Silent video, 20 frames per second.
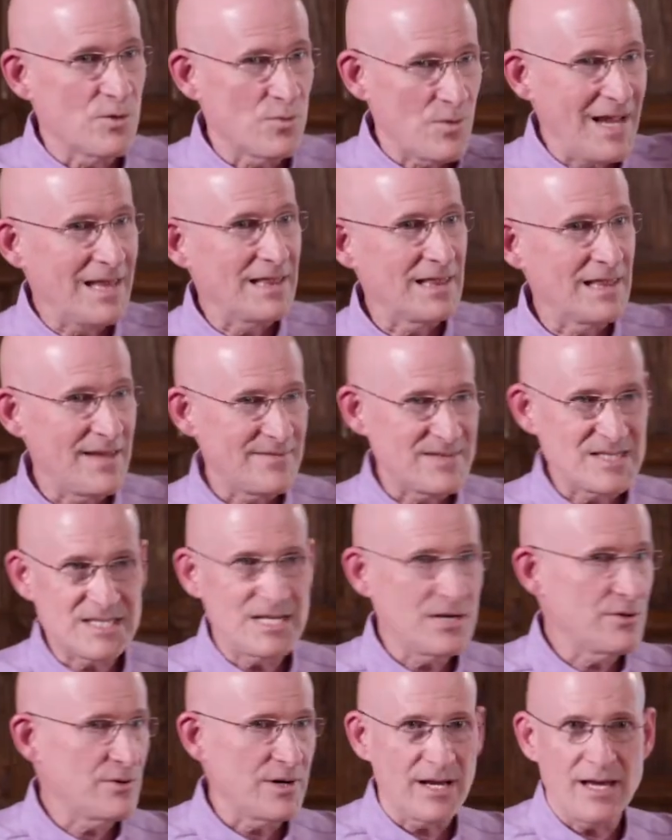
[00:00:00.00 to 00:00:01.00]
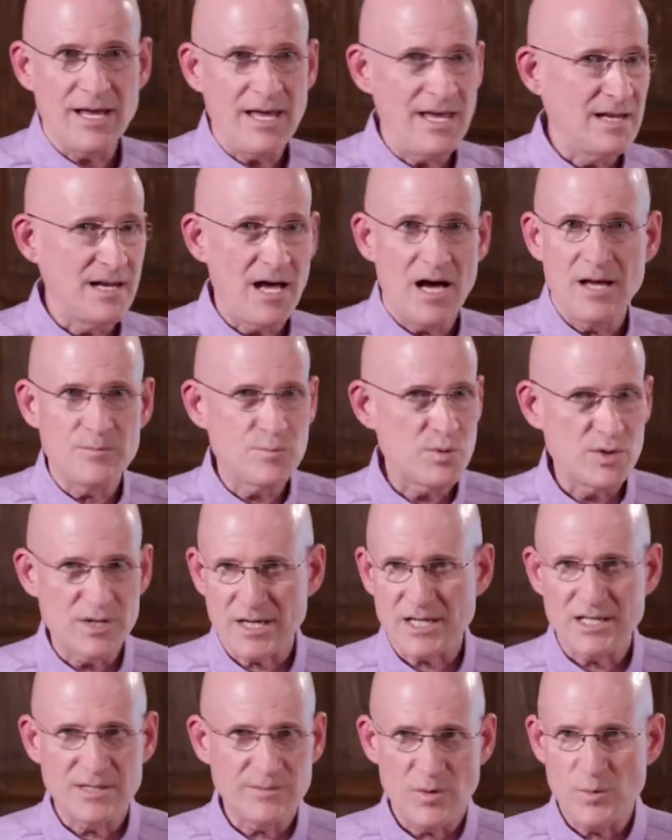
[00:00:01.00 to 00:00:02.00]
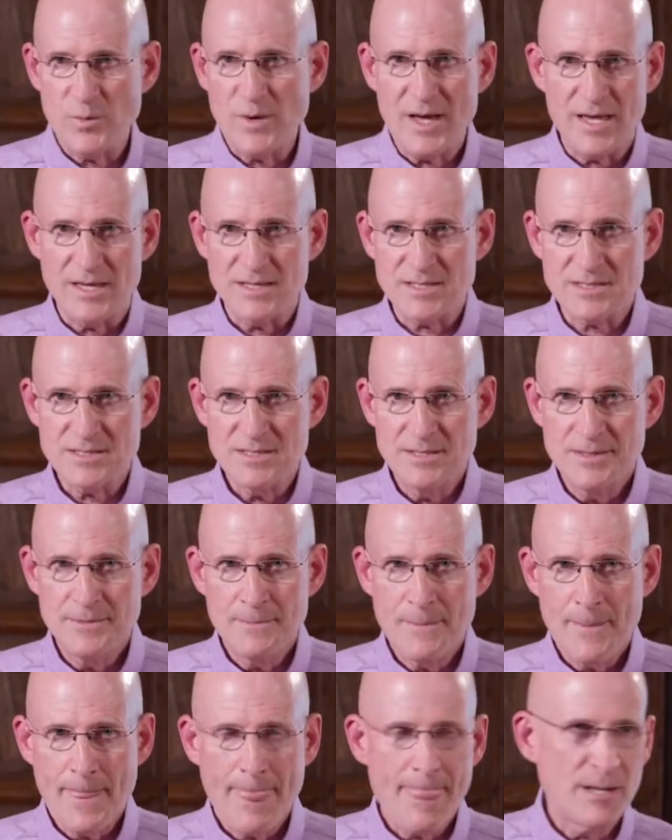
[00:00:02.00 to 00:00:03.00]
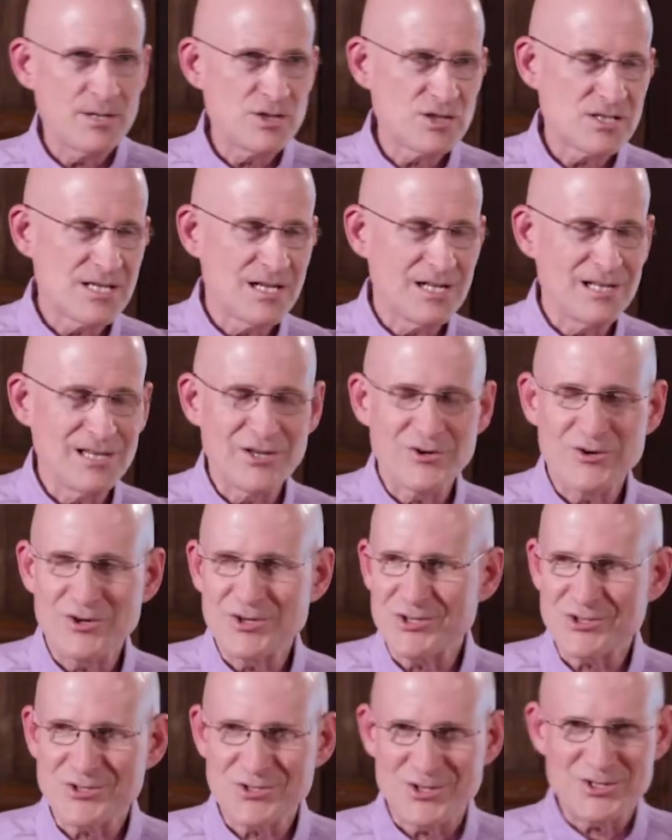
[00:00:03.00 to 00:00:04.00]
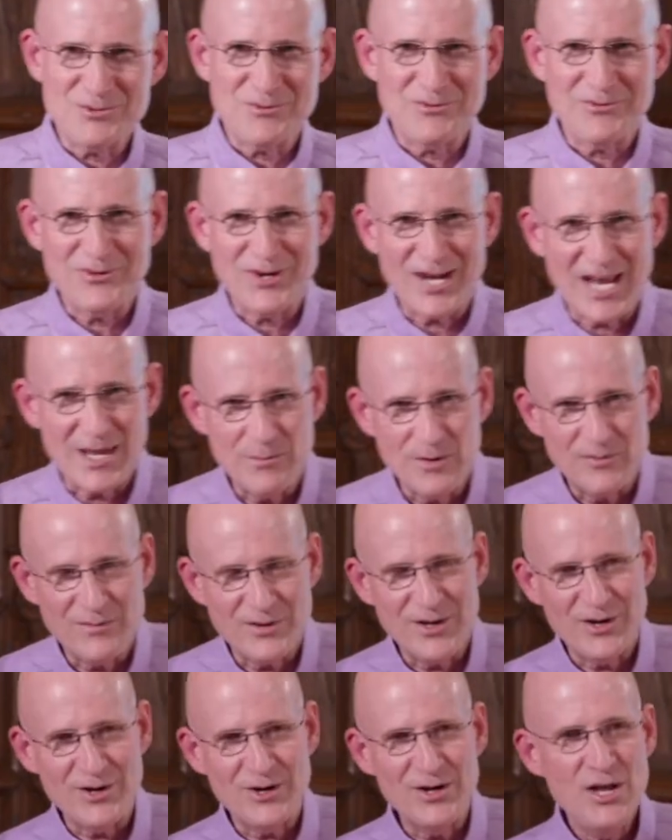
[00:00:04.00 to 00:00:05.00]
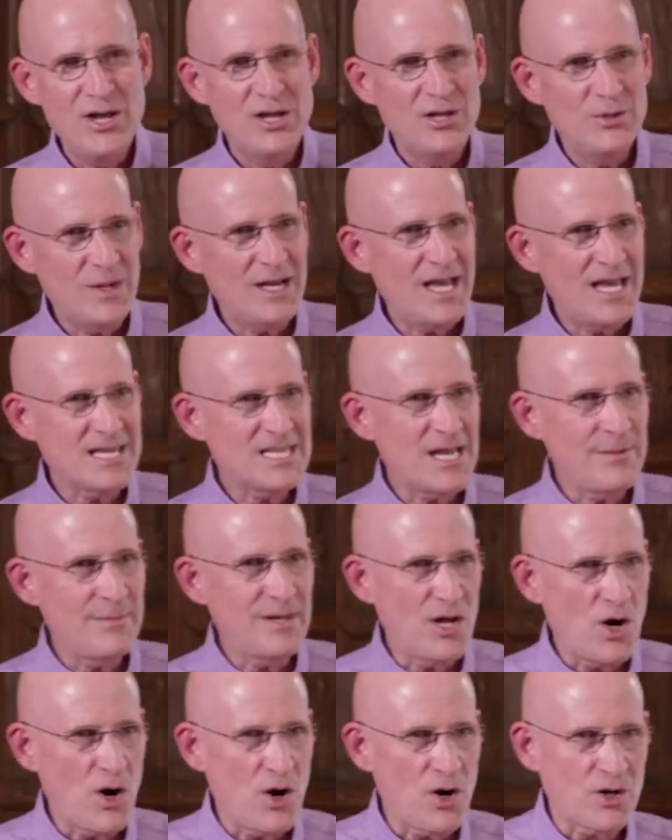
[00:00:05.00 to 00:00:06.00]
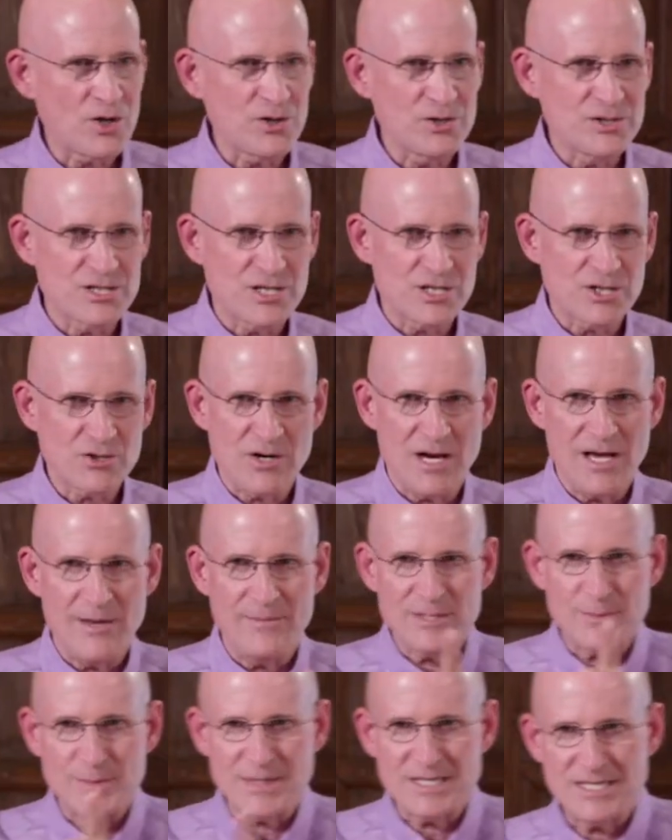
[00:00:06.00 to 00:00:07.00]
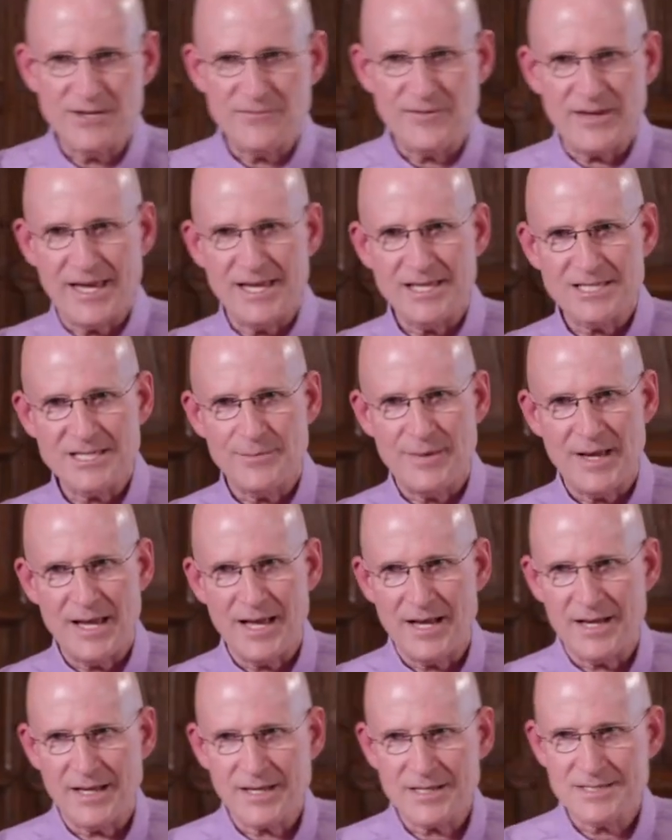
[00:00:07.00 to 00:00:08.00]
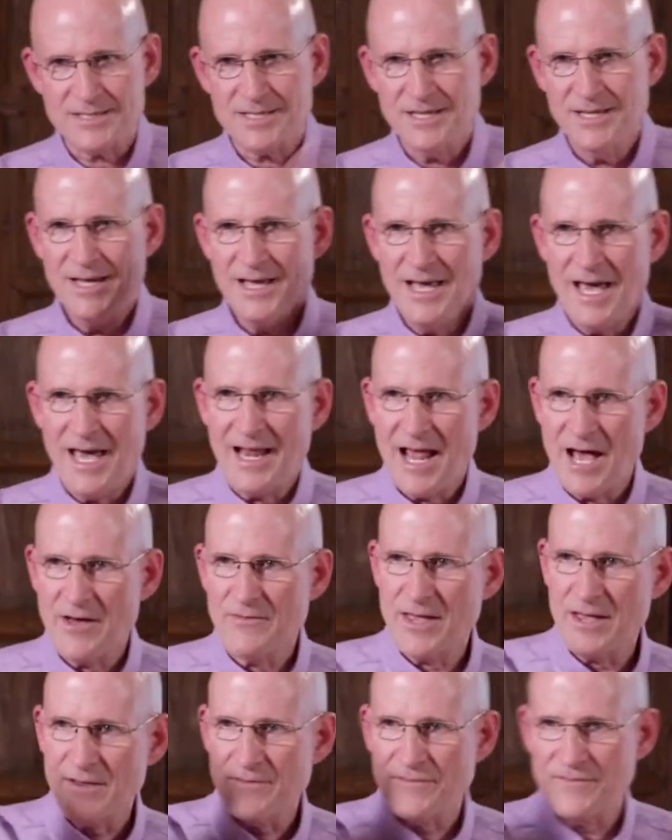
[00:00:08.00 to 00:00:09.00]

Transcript: the right and left steering in unpredictable ways. I just did a literature search before I came over here. You want to guess how many articles describe specific antibiotics and how they